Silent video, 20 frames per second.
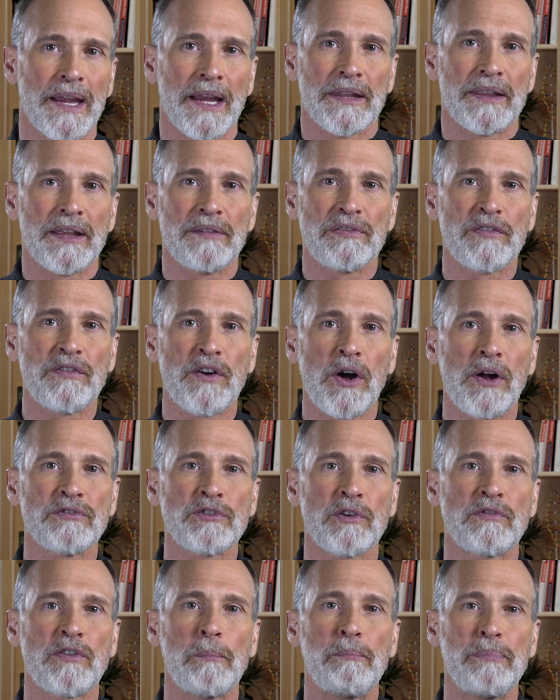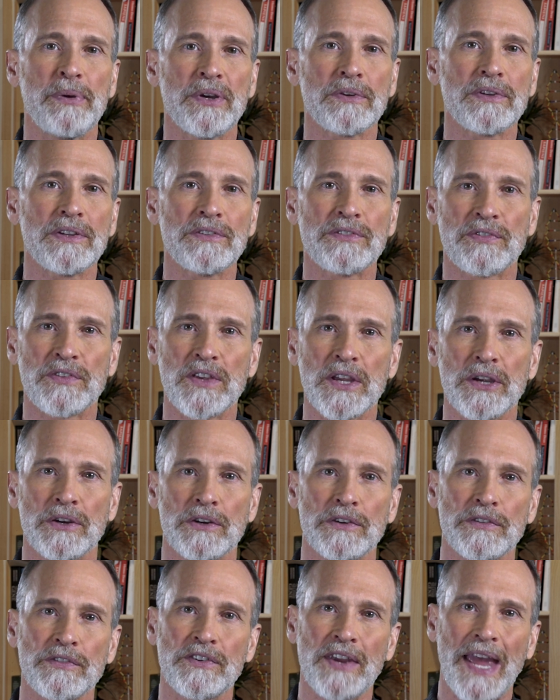They've evolved over billions of
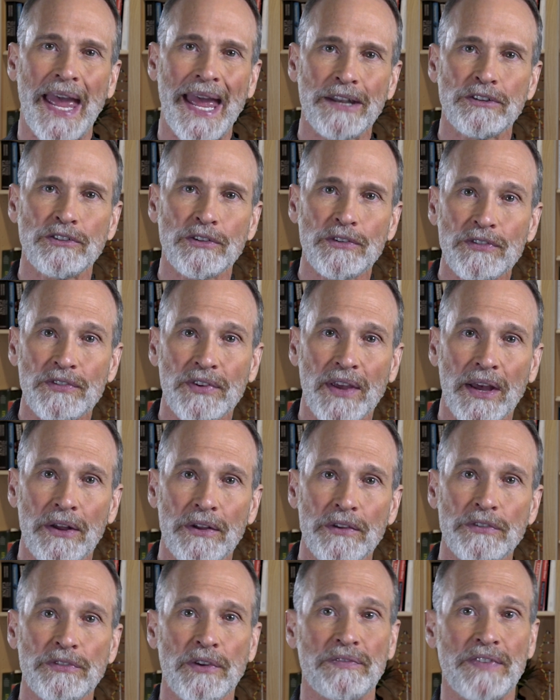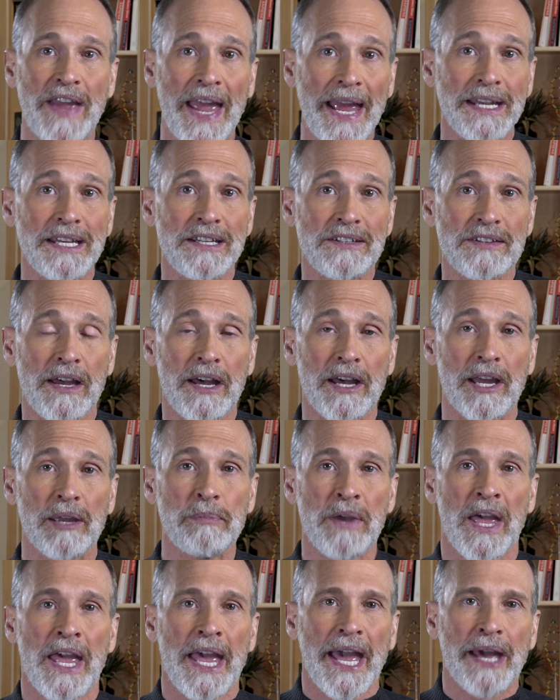years to enter cells of any
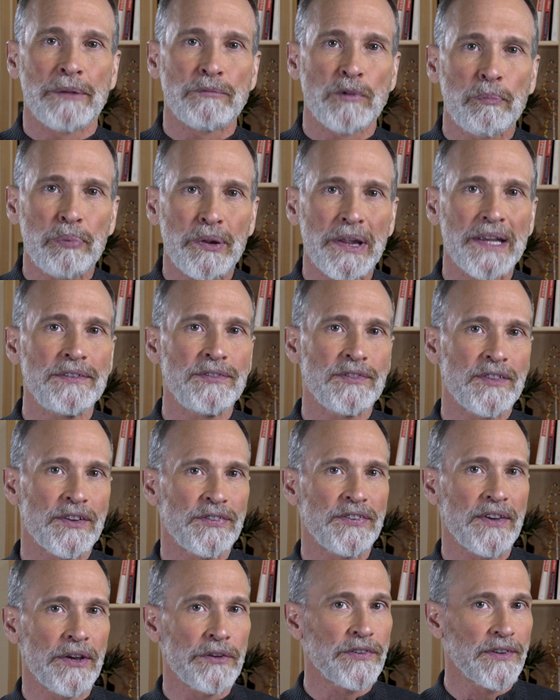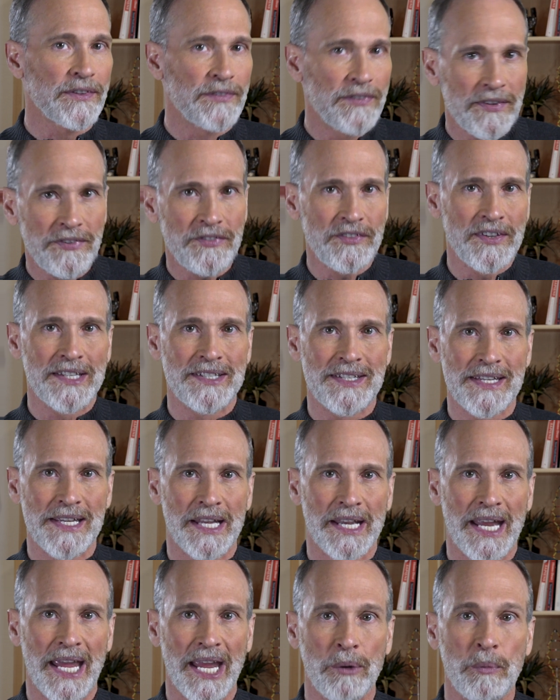type and replace the cell's existing
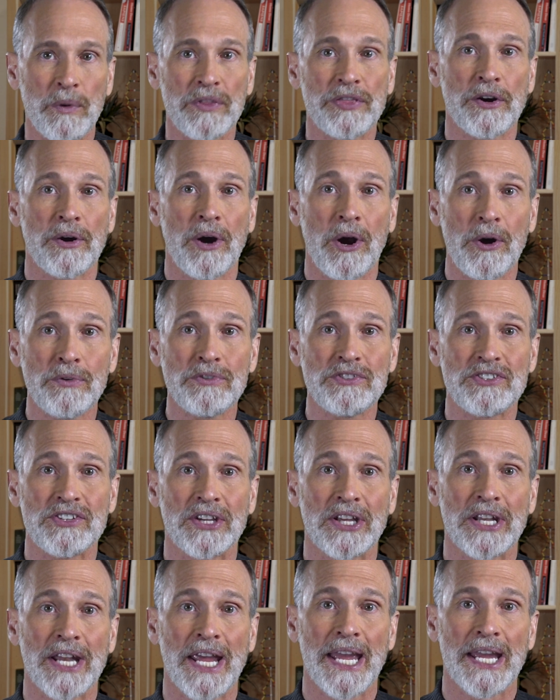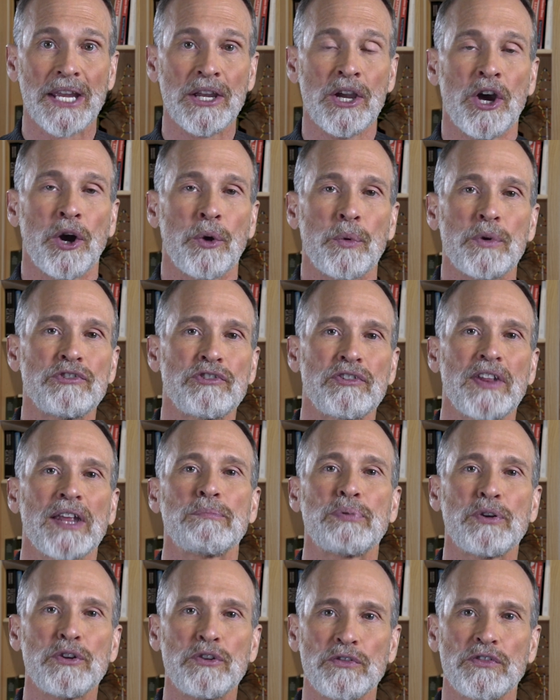DNA with their own DNA, which then
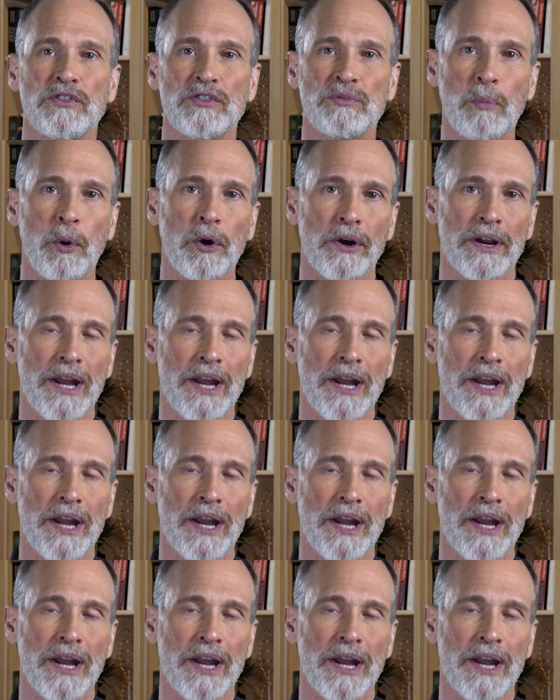produces more